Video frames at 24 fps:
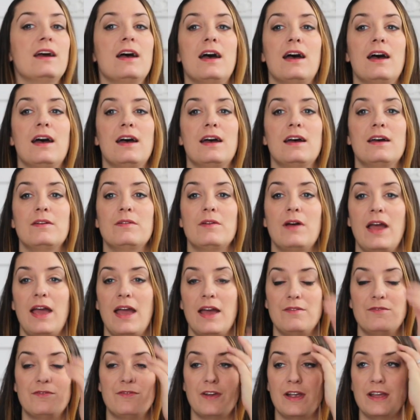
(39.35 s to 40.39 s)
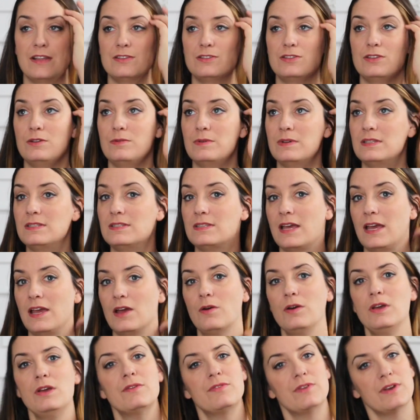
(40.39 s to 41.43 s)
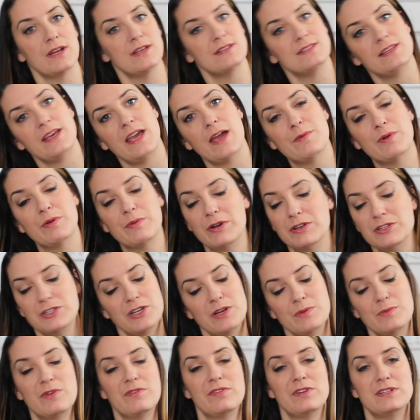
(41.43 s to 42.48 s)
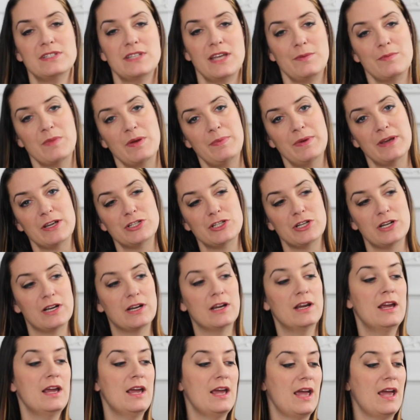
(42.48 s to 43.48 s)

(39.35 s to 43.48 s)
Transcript: I had friends who would say, "Oh, you have a nice camera, why don't you come over and take my picture?"